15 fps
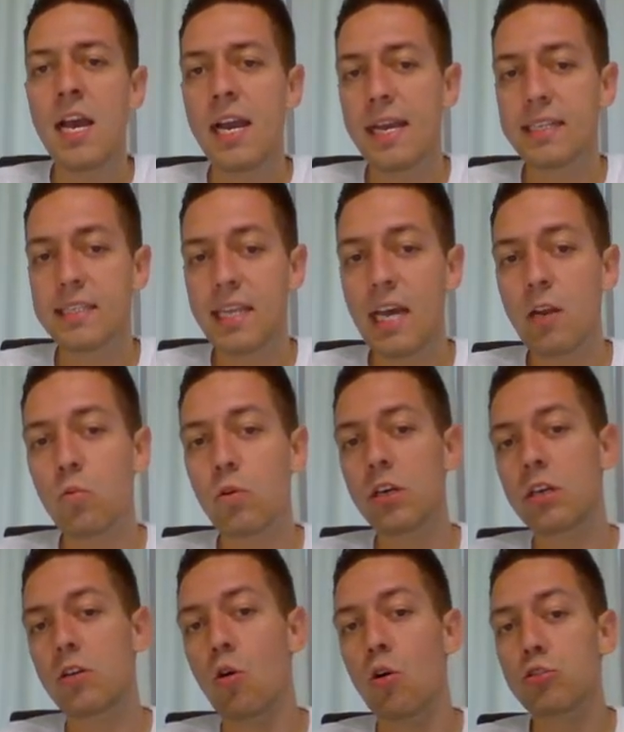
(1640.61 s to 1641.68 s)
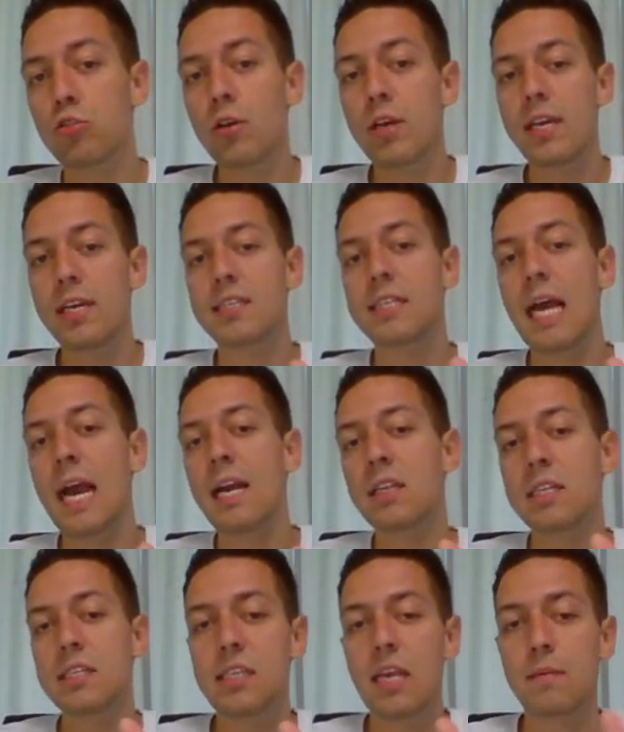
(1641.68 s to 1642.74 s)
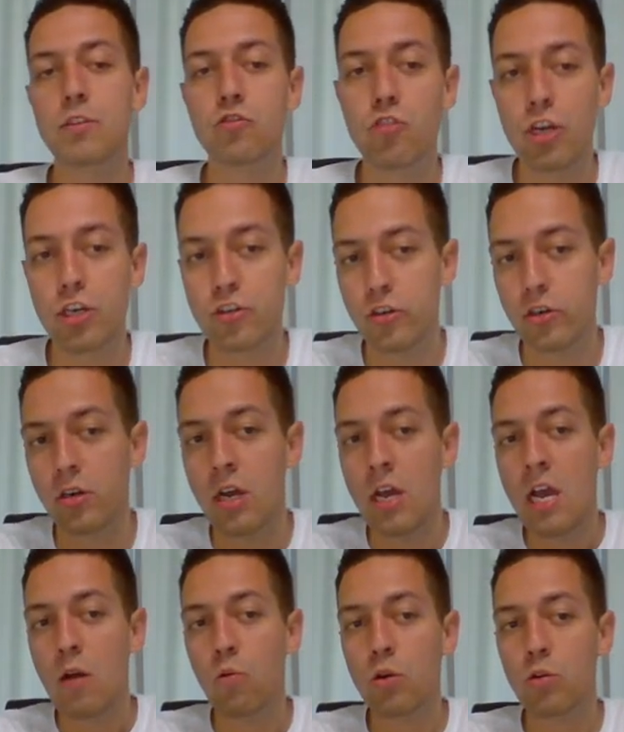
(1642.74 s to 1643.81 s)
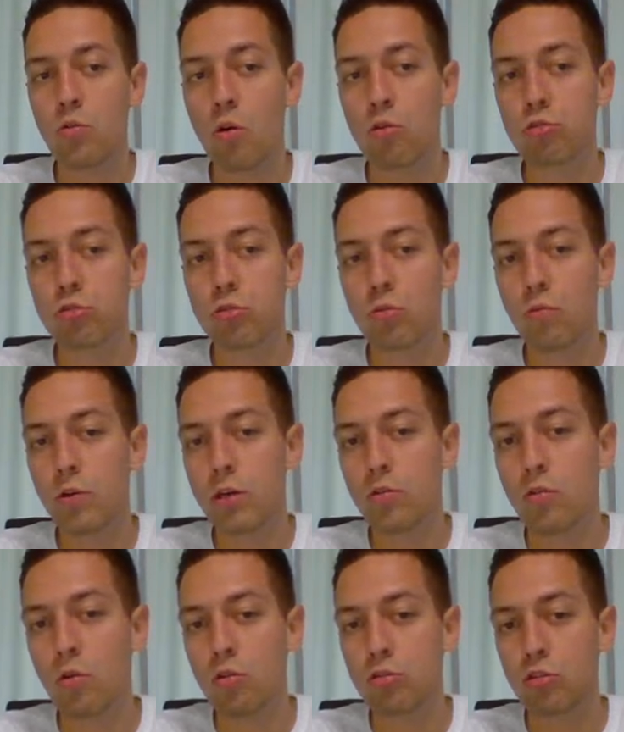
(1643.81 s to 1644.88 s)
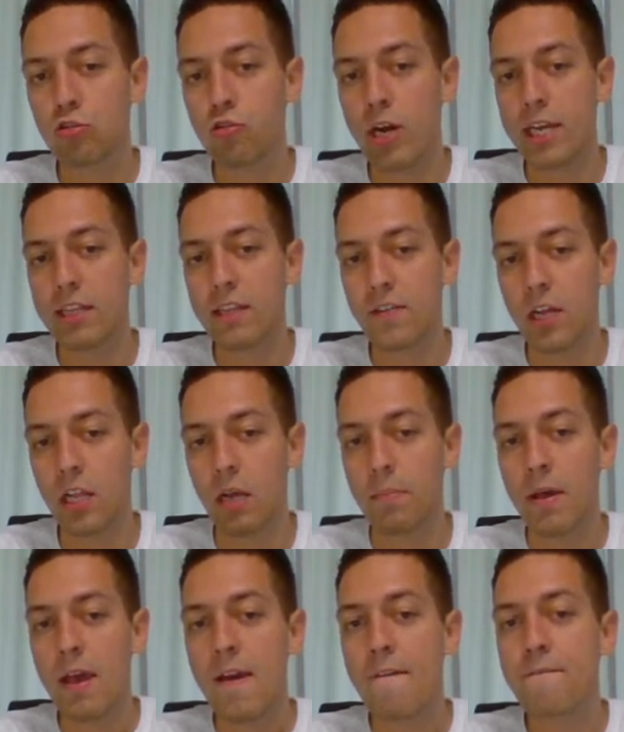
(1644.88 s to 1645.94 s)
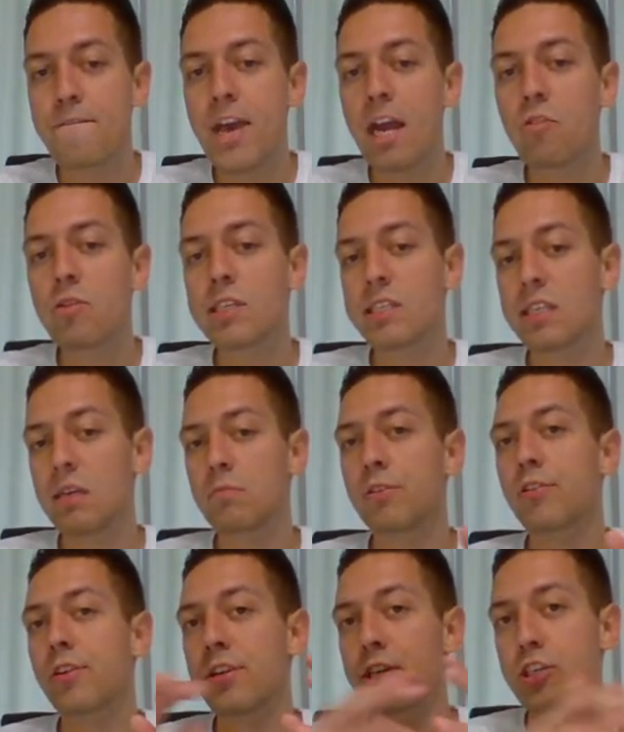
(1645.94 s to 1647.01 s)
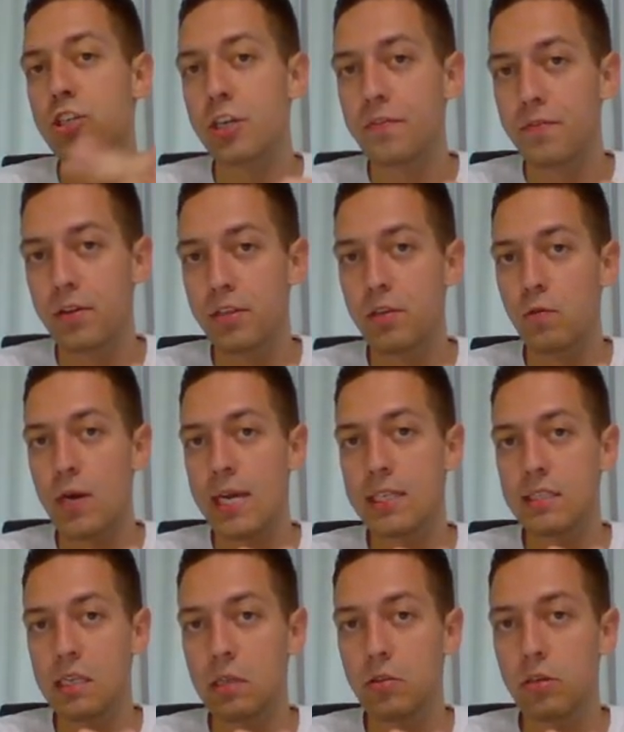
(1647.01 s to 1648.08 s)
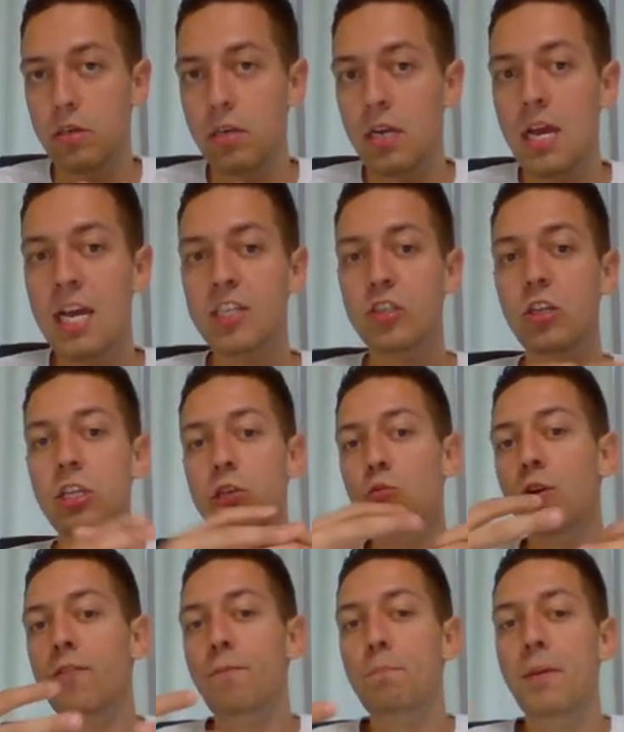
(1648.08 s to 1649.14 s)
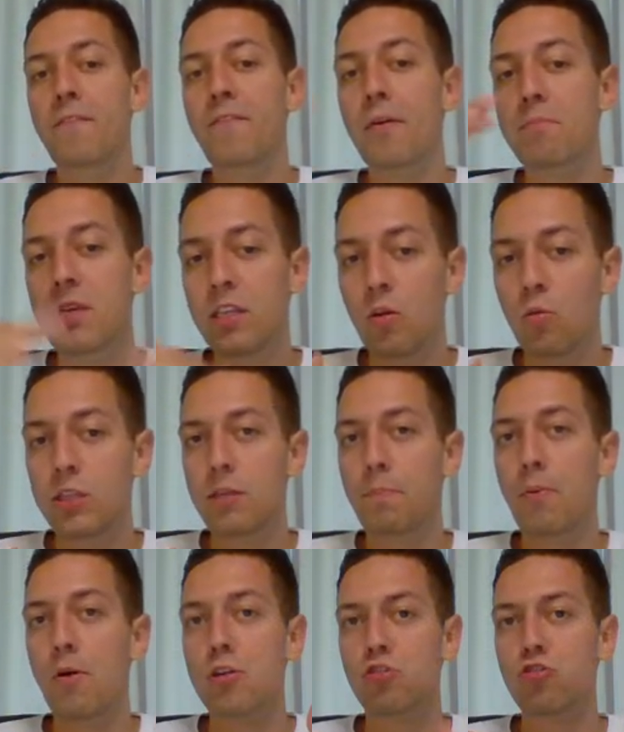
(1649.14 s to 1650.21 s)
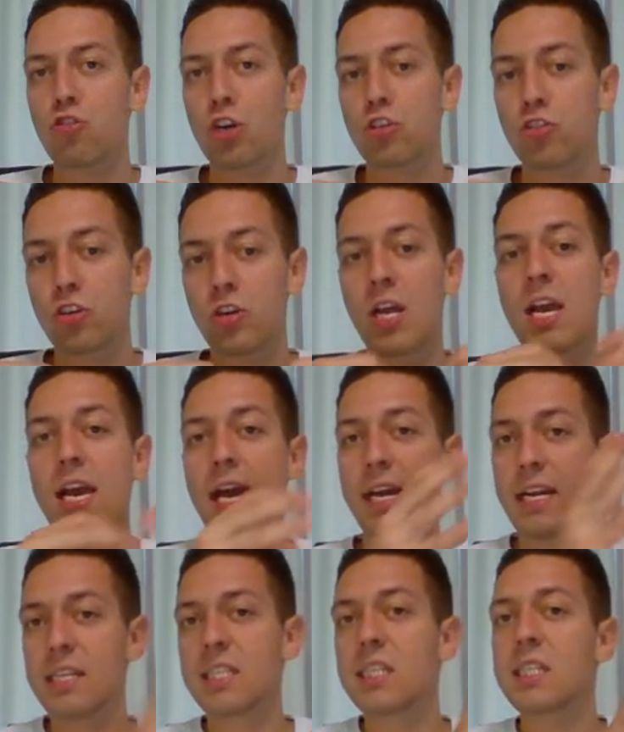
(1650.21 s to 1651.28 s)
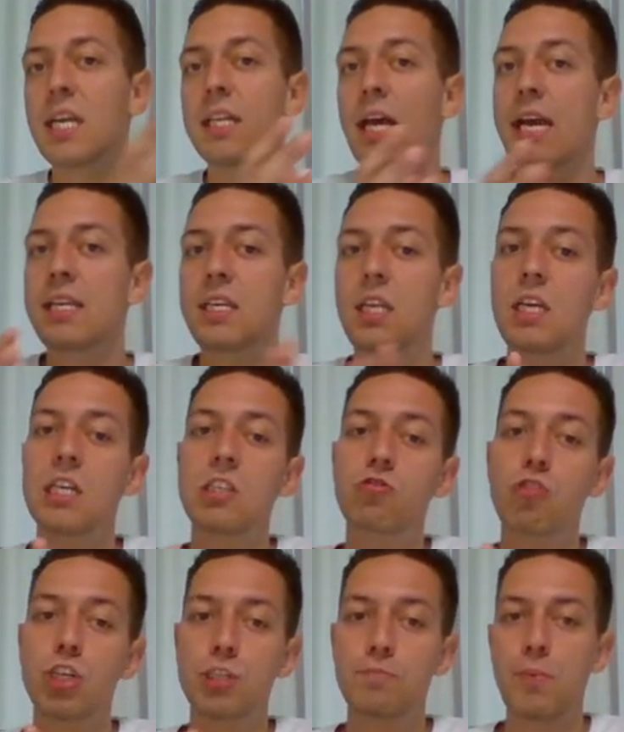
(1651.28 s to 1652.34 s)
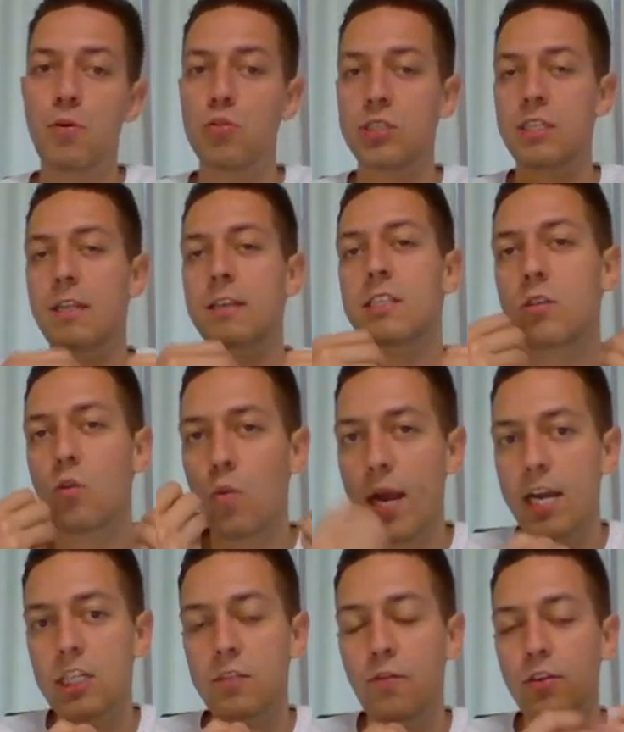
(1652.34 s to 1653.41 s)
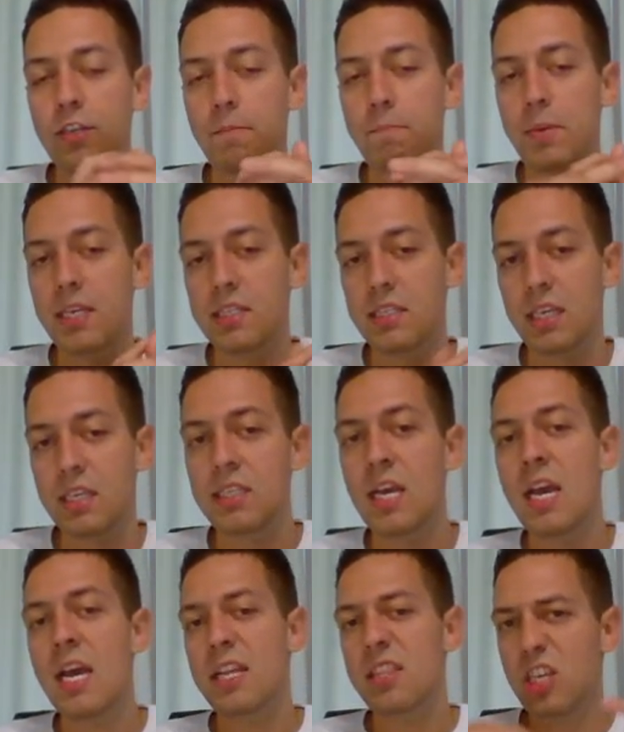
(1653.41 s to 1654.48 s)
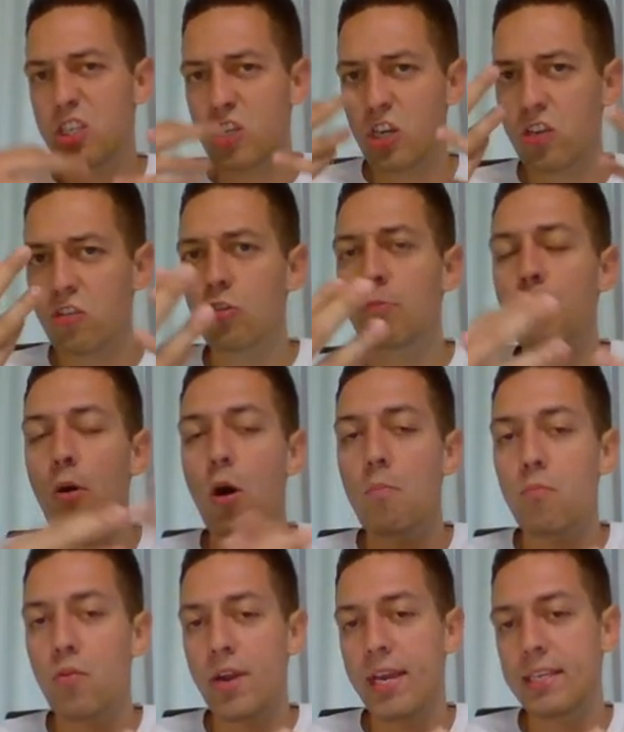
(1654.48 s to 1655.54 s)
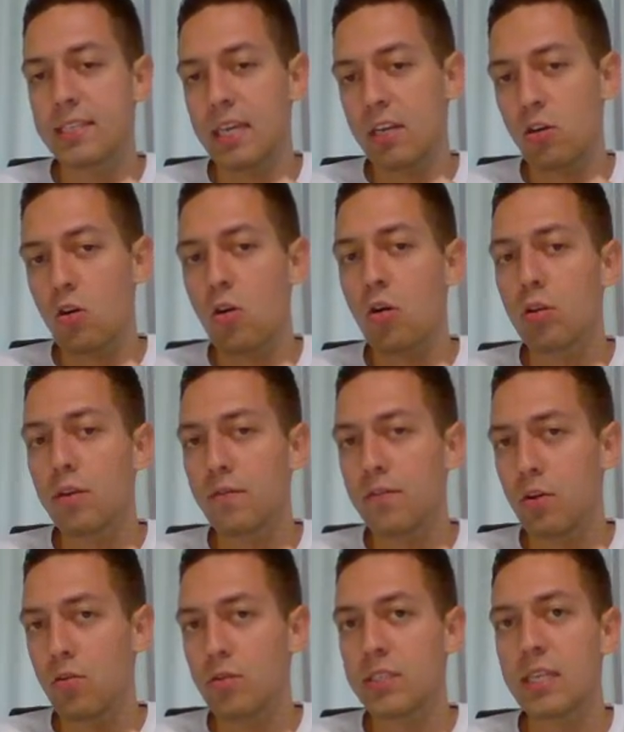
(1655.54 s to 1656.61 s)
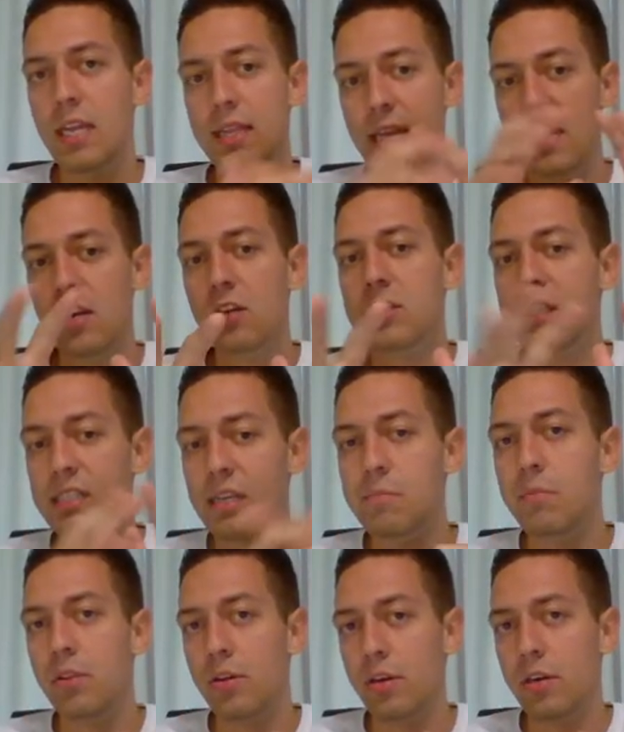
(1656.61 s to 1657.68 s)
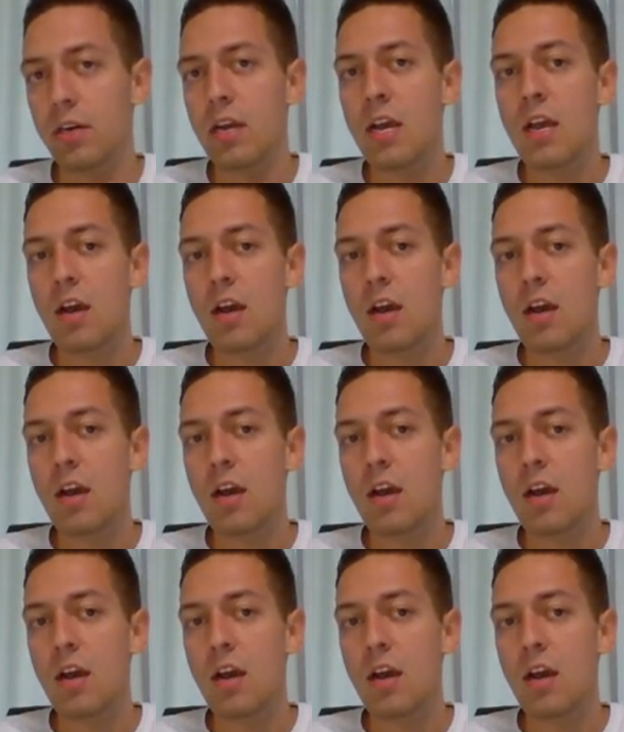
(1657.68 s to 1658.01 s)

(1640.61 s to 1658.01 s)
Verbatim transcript: Instead, we're going to exactly same structure. We're going to, we're going to try develop very similar initiative on the white center so that you would be familiar with the pawn structure. And as I said, ideas transposed, the squares for the pieces, the general pawn breaks and all of those, they're similar